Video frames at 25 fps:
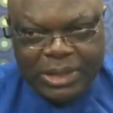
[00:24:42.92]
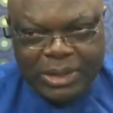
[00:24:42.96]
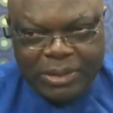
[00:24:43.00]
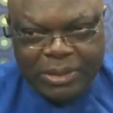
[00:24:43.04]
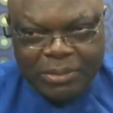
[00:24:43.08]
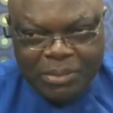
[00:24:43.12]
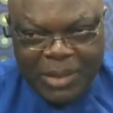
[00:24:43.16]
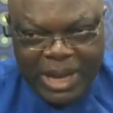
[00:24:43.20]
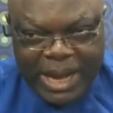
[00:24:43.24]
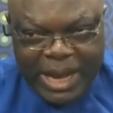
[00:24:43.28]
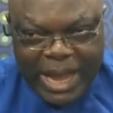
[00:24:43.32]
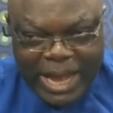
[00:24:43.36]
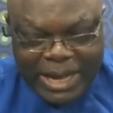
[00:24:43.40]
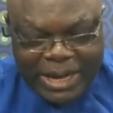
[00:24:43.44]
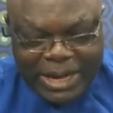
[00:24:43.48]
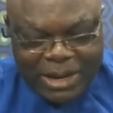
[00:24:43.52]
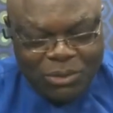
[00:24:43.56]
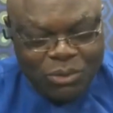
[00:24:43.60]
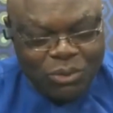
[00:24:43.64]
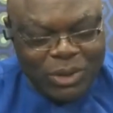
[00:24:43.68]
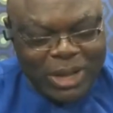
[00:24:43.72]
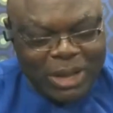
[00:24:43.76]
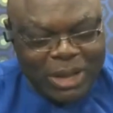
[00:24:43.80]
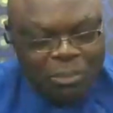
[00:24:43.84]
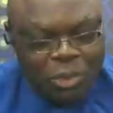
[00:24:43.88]
make her they
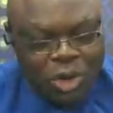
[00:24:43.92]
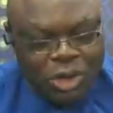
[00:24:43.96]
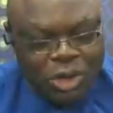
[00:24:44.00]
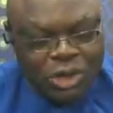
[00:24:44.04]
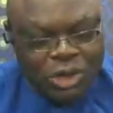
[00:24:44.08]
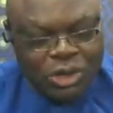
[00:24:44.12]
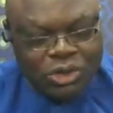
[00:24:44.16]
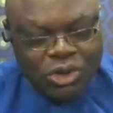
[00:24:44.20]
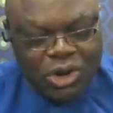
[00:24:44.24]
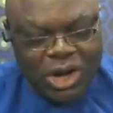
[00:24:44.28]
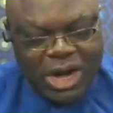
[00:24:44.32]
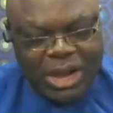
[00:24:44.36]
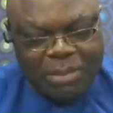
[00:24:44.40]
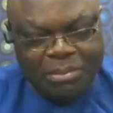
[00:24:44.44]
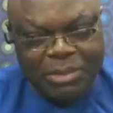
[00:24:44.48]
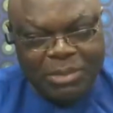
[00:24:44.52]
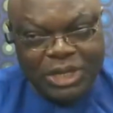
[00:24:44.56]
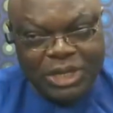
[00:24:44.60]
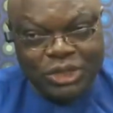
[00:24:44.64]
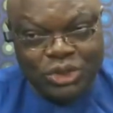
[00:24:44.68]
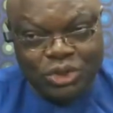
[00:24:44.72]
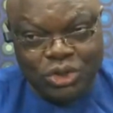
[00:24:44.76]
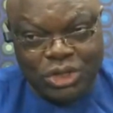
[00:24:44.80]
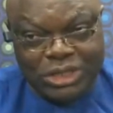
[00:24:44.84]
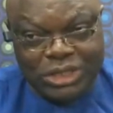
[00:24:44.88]
look, monitor and
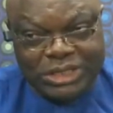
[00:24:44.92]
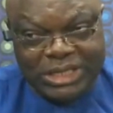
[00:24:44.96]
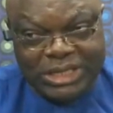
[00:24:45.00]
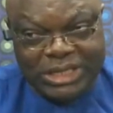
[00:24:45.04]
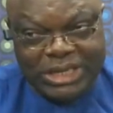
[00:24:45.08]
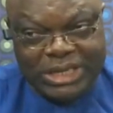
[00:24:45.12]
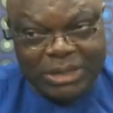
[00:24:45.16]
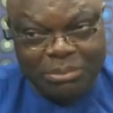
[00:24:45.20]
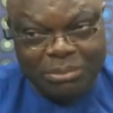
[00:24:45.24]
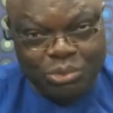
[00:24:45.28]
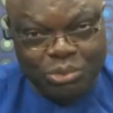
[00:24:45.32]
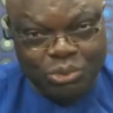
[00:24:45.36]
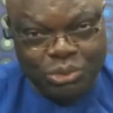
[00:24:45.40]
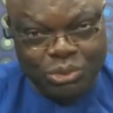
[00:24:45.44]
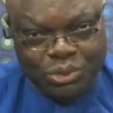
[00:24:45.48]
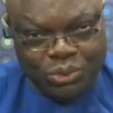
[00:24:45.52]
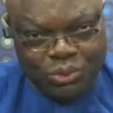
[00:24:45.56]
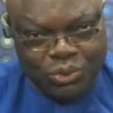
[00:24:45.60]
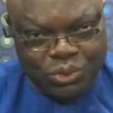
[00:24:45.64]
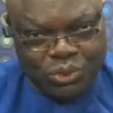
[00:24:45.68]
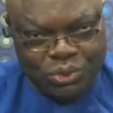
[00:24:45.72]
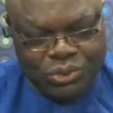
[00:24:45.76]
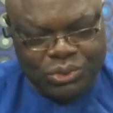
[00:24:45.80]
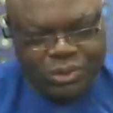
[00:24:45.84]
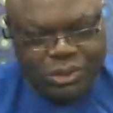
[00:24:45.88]
make sure say they build the
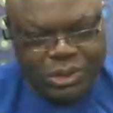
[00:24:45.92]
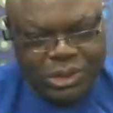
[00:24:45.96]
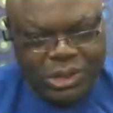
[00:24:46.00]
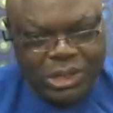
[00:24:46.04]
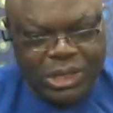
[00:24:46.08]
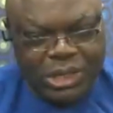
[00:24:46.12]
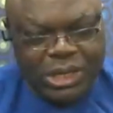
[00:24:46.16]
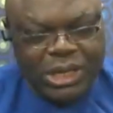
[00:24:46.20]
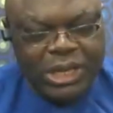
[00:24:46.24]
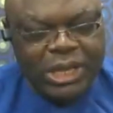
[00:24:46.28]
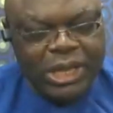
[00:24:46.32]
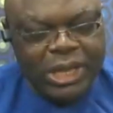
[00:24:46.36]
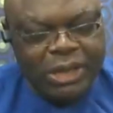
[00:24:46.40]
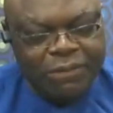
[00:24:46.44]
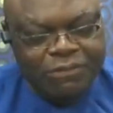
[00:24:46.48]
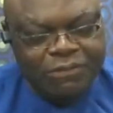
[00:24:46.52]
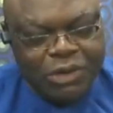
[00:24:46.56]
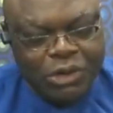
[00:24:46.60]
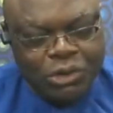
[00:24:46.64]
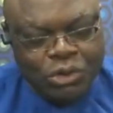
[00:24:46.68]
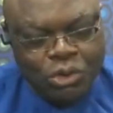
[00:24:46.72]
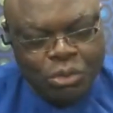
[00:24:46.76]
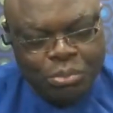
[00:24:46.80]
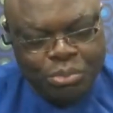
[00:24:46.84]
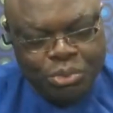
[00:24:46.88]
road. If they
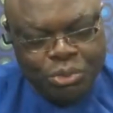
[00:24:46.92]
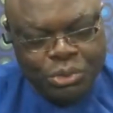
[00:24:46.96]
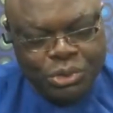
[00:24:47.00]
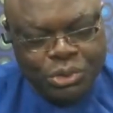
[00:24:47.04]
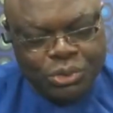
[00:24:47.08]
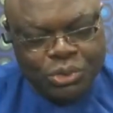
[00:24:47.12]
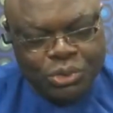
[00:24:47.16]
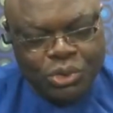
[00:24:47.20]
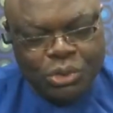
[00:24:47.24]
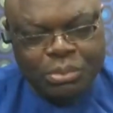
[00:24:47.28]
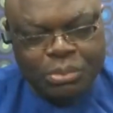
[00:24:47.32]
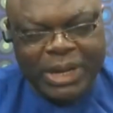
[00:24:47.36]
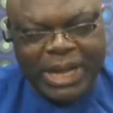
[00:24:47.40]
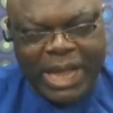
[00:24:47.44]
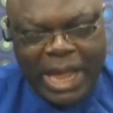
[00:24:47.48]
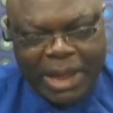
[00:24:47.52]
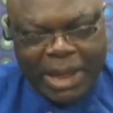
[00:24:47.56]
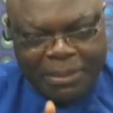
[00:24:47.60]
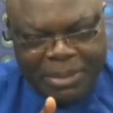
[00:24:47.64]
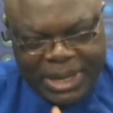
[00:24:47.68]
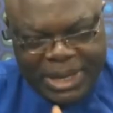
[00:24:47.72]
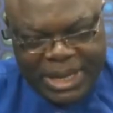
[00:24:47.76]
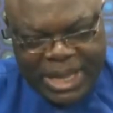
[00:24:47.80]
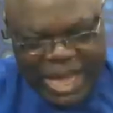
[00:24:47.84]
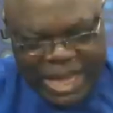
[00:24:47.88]
don't build the road, make her
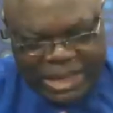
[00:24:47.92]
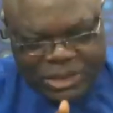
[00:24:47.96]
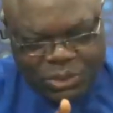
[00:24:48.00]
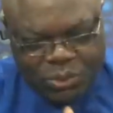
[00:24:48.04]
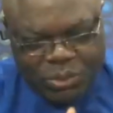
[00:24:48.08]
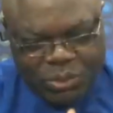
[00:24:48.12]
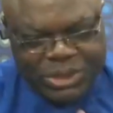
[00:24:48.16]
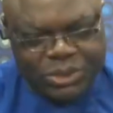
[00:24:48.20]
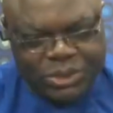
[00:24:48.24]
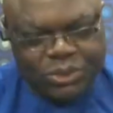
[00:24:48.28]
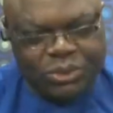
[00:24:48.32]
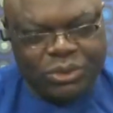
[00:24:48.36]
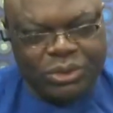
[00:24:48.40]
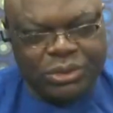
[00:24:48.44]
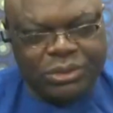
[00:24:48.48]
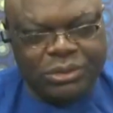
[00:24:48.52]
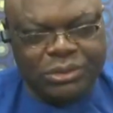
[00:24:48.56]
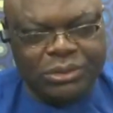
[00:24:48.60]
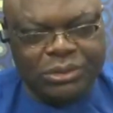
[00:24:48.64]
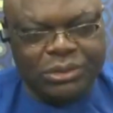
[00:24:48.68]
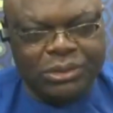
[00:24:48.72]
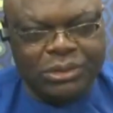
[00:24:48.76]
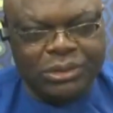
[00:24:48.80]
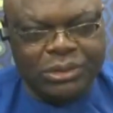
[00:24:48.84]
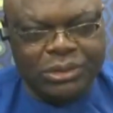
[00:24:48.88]
begin ask questions.
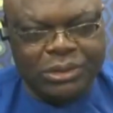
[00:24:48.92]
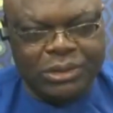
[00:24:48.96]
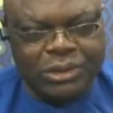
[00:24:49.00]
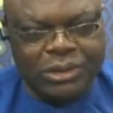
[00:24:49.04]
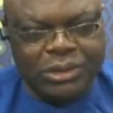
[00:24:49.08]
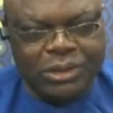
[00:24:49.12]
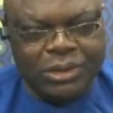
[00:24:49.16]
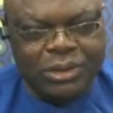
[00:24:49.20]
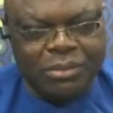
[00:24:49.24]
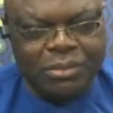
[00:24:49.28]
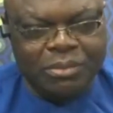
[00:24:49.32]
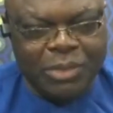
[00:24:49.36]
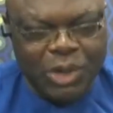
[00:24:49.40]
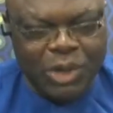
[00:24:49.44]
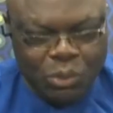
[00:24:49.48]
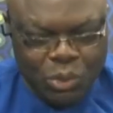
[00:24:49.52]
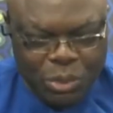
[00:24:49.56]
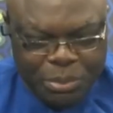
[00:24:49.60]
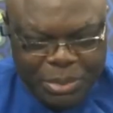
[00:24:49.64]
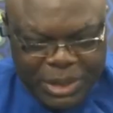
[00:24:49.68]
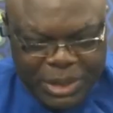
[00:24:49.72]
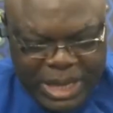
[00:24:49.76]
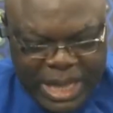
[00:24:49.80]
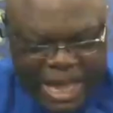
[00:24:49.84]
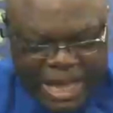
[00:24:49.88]
Make we
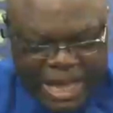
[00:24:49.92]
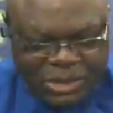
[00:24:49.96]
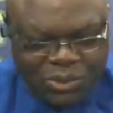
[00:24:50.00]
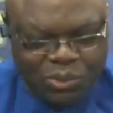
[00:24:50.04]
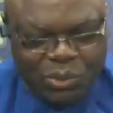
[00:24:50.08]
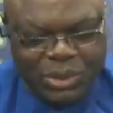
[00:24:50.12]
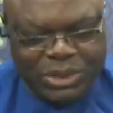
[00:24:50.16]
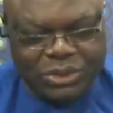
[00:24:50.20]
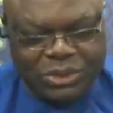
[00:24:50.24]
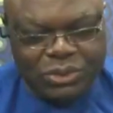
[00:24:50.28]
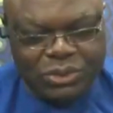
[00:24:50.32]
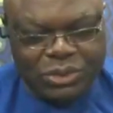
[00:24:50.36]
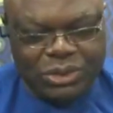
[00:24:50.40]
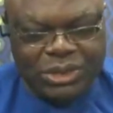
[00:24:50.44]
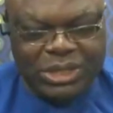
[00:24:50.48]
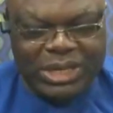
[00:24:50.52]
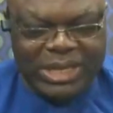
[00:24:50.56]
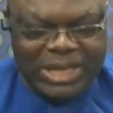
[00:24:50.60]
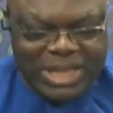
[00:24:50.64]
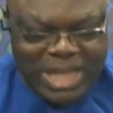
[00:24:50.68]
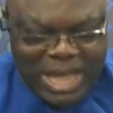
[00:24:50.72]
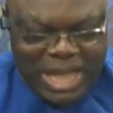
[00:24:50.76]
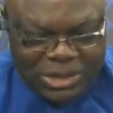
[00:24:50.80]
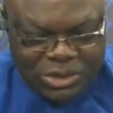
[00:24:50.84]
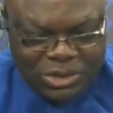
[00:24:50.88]
begin ask questions.
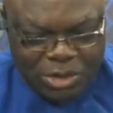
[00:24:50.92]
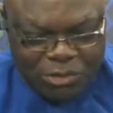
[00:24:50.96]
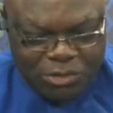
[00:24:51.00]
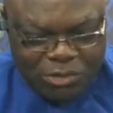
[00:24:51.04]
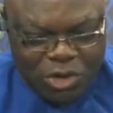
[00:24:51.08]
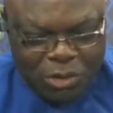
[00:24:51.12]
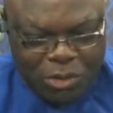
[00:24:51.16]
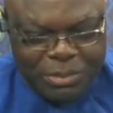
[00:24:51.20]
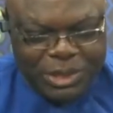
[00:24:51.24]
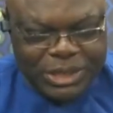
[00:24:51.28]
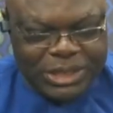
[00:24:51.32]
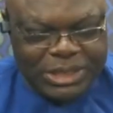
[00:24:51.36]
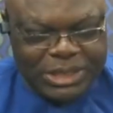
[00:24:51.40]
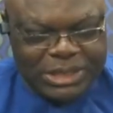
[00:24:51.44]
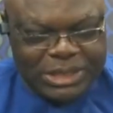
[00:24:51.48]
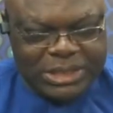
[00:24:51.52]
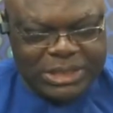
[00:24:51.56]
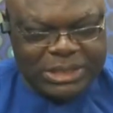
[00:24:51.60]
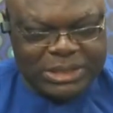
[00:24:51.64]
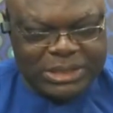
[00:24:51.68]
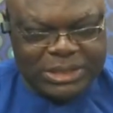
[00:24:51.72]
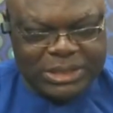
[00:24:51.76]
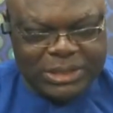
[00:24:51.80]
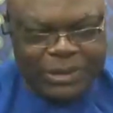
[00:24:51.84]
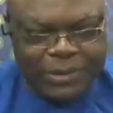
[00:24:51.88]
Leaders of
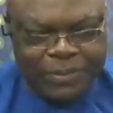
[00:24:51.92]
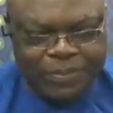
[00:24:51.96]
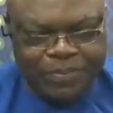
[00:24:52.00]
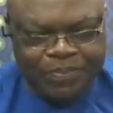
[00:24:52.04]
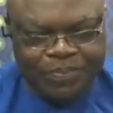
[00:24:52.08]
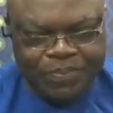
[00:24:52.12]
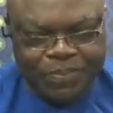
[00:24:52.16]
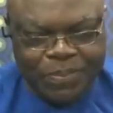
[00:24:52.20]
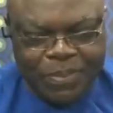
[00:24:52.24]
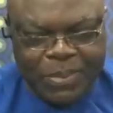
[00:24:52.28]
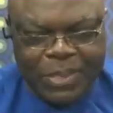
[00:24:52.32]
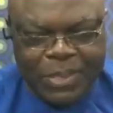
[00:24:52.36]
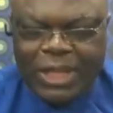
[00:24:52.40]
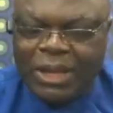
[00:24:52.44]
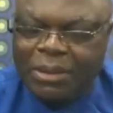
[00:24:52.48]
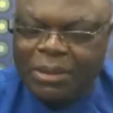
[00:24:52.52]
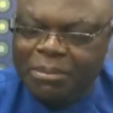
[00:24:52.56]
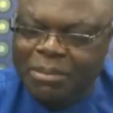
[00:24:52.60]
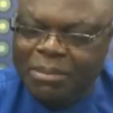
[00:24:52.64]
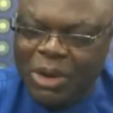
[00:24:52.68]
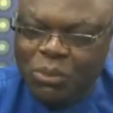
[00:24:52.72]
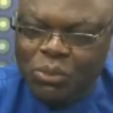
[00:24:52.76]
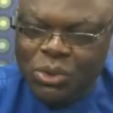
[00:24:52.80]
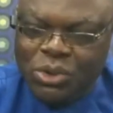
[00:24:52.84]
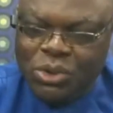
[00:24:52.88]
communities,
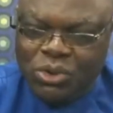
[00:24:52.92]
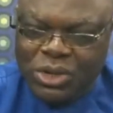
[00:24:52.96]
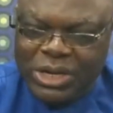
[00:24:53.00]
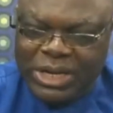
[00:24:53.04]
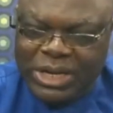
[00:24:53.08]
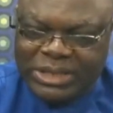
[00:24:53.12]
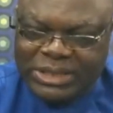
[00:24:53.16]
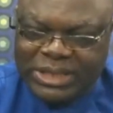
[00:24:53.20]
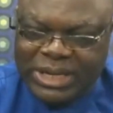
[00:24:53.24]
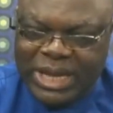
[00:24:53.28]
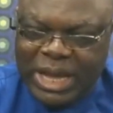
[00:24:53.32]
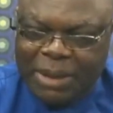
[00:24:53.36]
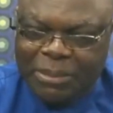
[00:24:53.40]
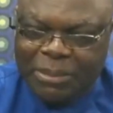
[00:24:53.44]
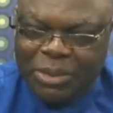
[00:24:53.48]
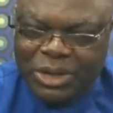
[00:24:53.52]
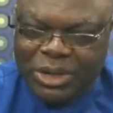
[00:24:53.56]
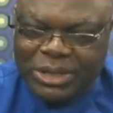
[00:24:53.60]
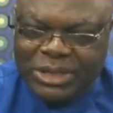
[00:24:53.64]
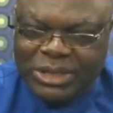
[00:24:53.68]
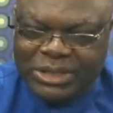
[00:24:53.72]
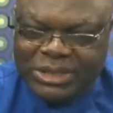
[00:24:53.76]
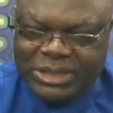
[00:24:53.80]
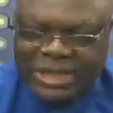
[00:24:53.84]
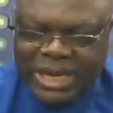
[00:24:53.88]
make we know they think about
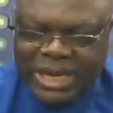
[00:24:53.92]
this